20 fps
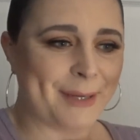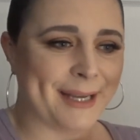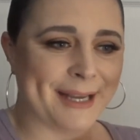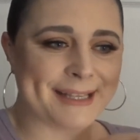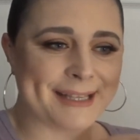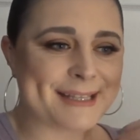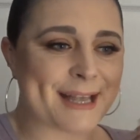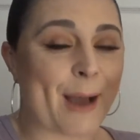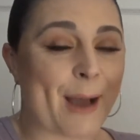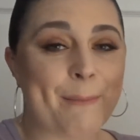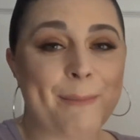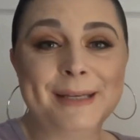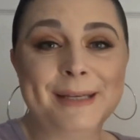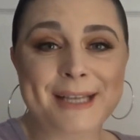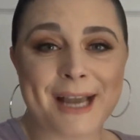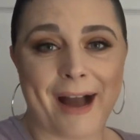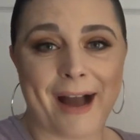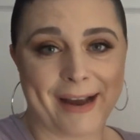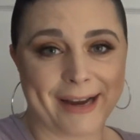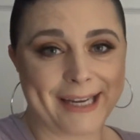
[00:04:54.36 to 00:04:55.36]
because I've
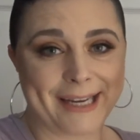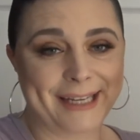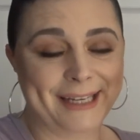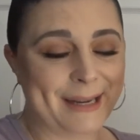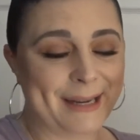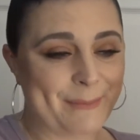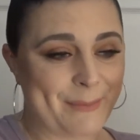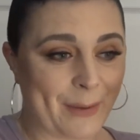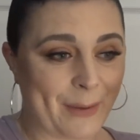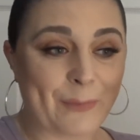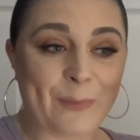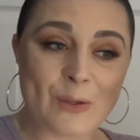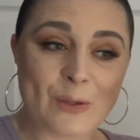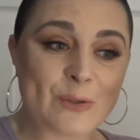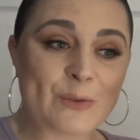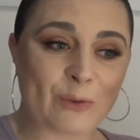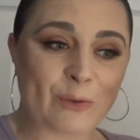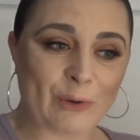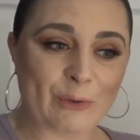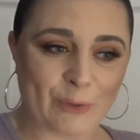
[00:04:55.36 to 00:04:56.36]
been talking about
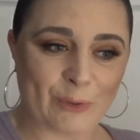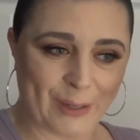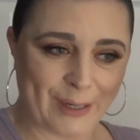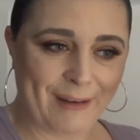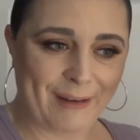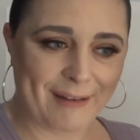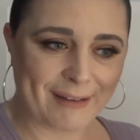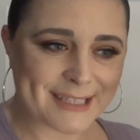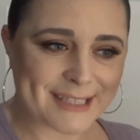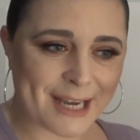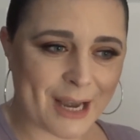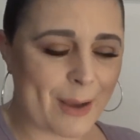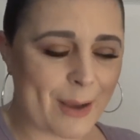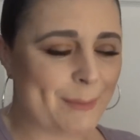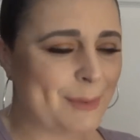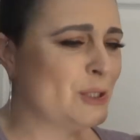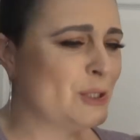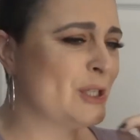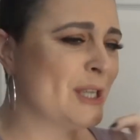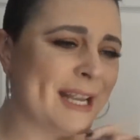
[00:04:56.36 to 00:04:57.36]
this for a very long
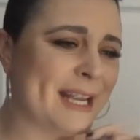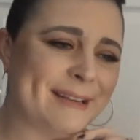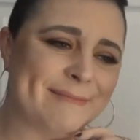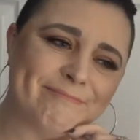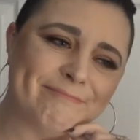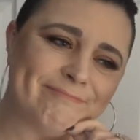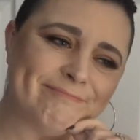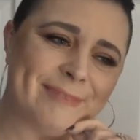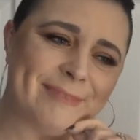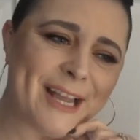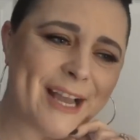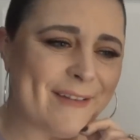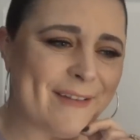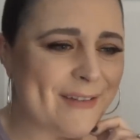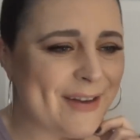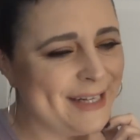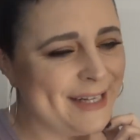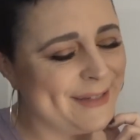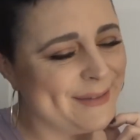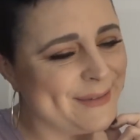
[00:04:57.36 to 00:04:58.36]
time, and she's like,
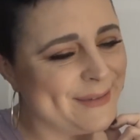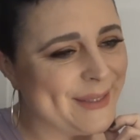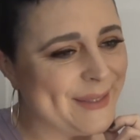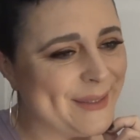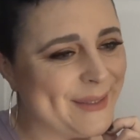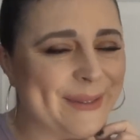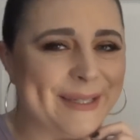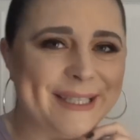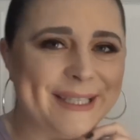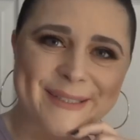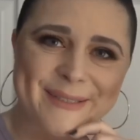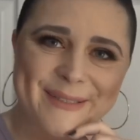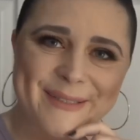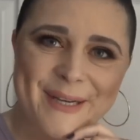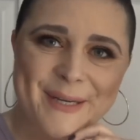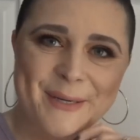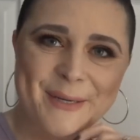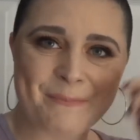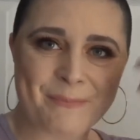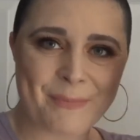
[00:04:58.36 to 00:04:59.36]
no, I don't
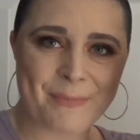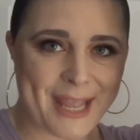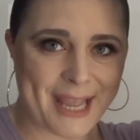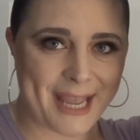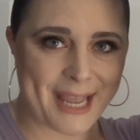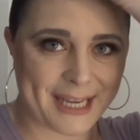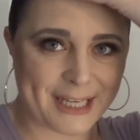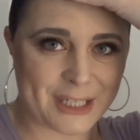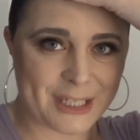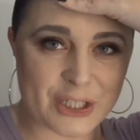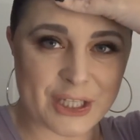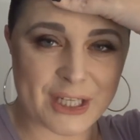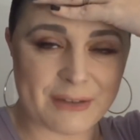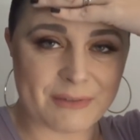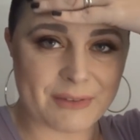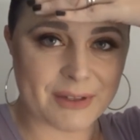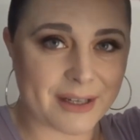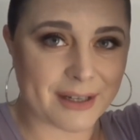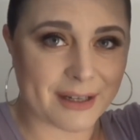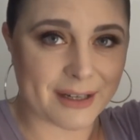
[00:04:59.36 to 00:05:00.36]
know. And
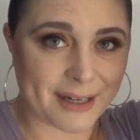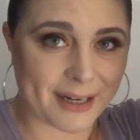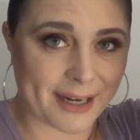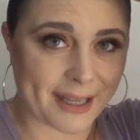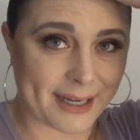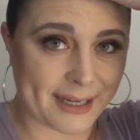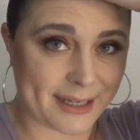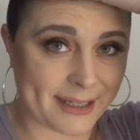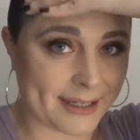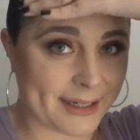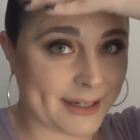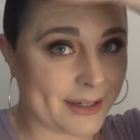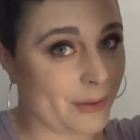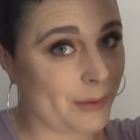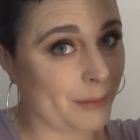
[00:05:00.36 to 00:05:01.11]
she even cut like